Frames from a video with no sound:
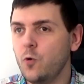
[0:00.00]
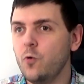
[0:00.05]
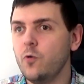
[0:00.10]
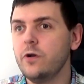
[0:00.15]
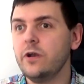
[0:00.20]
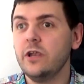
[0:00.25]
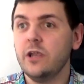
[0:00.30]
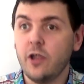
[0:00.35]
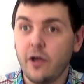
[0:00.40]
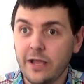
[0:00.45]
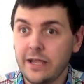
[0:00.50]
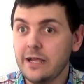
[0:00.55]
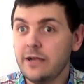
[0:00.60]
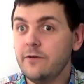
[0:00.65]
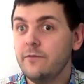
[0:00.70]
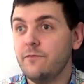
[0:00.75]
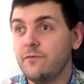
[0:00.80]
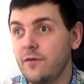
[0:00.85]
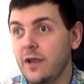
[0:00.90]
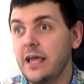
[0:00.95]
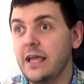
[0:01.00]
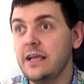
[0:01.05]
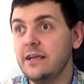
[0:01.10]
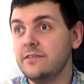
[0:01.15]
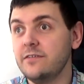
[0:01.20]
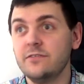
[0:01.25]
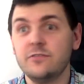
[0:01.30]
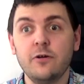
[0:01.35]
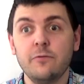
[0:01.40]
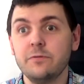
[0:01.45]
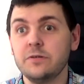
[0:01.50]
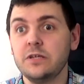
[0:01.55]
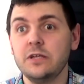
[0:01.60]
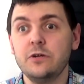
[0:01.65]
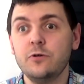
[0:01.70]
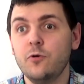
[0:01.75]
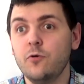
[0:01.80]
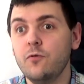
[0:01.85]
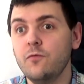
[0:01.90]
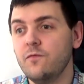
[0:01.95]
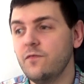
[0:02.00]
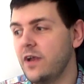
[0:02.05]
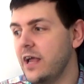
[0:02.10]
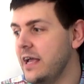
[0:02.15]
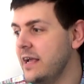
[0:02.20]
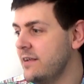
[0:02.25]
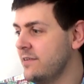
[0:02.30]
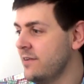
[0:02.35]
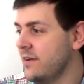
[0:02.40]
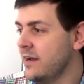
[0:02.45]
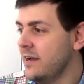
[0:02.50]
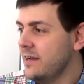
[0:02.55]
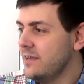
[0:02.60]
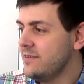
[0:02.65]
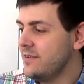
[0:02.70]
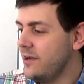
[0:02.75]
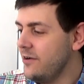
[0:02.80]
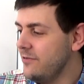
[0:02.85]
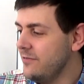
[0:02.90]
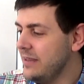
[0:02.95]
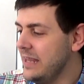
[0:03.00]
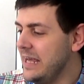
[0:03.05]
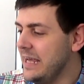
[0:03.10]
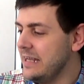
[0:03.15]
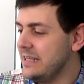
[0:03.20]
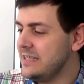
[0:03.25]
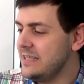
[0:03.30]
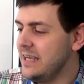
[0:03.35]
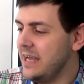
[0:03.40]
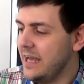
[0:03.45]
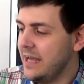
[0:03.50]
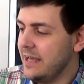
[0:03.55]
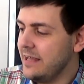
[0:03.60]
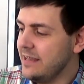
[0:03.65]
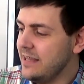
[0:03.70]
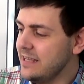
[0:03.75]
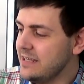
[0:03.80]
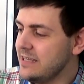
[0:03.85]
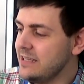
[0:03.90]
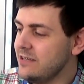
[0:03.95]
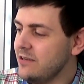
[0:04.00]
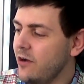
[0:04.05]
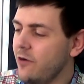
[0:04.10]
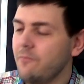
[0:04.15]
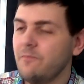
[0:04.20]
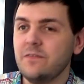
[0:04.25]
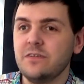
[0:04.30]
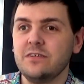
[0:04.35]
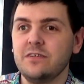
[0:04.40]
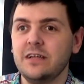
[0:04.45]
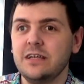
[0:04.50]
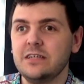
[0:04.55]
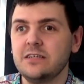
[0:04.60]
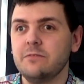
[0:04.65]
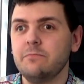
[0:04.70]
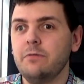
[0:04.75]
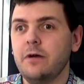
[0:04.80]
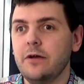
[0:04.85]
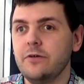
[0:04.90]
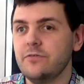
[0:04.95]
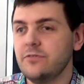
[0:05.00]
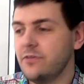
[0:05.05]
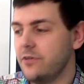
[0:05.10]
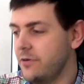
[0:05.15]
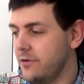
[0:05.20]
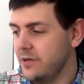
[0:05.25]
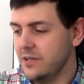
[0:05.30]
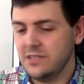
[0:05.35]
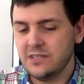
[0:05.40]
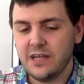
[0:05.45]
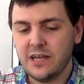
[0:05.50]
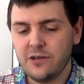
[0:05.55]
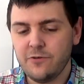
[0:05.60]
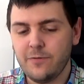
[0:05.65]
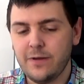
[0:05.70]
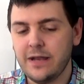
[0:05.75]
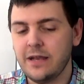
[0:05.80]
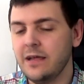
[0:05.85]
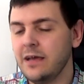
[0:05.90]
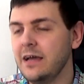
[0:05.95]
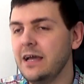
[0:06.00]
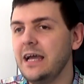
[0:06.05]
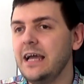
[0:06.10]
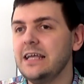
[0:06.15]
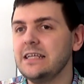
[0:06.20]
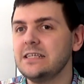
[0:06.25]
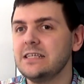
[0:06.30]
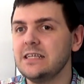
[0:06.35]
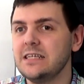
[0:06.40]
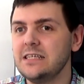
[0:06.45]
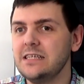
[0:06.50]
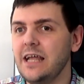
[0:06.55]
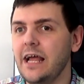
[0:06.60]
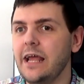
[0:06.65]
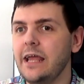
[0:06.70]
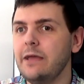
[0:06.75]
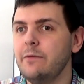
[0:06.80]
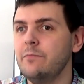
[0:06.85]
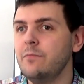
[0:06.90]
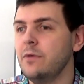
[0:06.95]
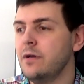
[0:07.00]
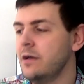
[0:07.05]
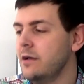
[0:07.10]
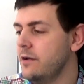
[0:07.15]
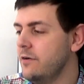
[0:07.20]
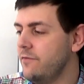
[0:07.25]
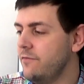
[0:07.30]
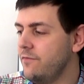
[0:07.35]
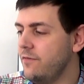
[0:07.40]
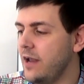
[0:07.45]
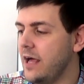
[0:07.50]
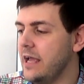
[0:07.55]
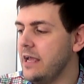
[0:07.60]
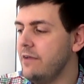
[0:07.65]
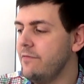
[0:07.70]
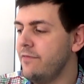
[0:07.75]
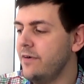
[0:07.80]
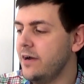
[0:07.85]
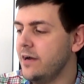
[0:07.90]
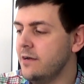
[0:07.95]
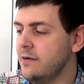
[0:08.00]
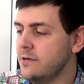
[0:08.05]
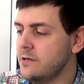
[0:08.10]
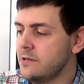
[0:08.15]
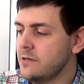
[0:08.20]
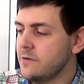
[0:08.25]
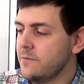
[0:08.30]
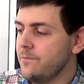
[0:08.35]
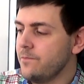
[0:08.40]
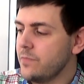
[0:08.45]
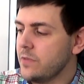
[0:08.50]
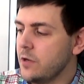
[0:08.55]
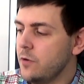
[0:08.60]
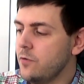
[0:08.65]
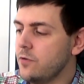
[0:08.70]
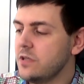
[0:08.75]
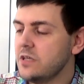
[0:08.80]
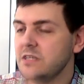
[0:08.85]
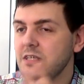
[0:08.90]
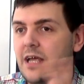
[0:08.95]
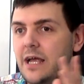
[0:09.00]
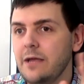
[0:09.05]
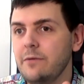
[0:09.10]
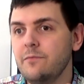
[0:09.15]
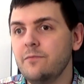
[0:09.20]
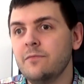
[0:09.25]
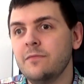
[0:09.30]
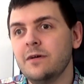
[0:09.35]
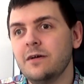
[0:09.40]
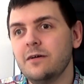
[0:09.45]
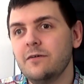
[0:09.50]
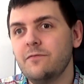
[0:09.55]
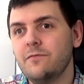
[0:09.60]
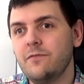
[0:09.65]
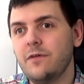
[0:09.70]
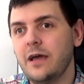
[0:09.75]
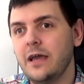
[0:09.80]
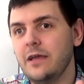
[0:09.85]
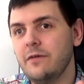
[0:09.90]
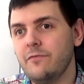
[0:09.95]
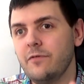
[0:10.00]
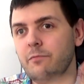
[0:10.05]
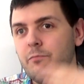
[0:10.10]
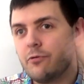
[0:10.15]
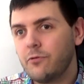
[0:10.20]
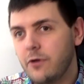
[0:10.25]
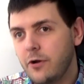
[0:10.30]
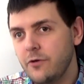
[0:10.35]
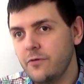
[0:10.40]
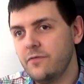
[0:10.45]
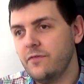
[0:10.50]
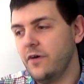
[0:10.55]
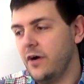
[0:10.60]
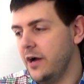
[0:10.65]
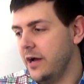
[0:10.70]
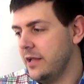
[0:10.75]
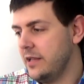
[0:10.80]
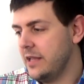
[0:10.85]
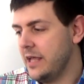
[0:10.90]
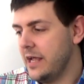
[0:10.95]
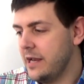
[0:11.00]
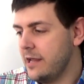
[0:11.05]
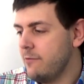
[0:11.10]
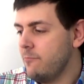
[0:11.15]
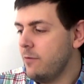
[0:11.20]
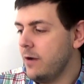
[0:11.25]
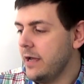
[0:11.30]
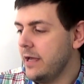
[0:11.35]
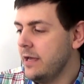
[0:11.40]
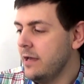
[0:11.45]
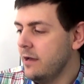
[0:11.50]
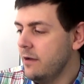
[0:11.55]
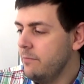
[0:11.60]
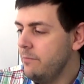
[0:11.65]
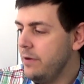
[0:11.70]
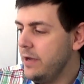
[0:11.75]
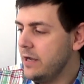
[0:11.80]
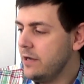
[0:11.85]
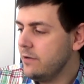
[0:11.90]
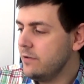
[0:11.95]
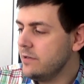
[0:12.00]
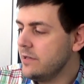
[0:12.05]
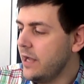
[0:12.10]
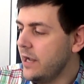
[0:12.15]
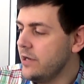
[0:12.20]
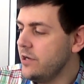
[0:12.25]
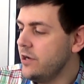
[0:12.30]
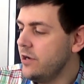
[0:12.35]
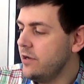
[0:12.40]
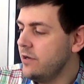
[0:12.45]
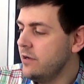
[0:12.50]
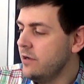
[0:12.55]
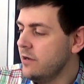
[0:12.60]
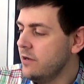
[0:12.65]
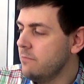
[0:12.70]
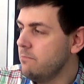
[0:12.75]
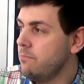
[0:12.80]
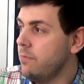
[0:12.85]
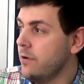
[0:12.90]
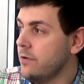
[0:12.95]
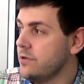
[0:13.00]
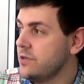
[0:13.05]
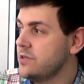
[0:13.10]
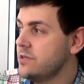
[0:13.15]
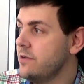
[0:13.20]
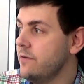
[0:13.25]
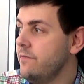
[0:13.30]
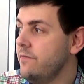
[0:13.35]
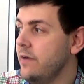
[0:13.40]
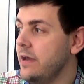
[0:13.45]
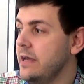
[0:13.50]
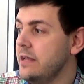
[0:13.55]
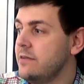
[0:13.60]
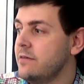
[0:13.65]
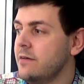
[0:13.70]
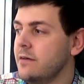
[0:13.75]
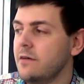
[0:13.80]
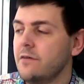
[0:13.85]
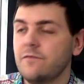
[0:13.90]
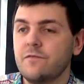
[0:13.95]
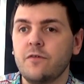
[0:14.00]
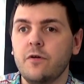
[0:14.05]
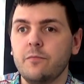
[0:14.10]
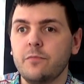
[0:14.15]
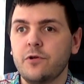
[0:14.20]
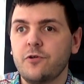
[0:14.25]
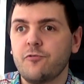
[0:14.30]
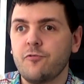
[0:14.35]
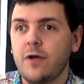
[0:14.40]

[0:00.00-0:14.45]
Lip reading: corn-like flakes is obviously corn flakes. So this, yeah, this is obviously supposed to, considering it's the same flavour or the same flavour profile anyway. Pickled onion monster feet from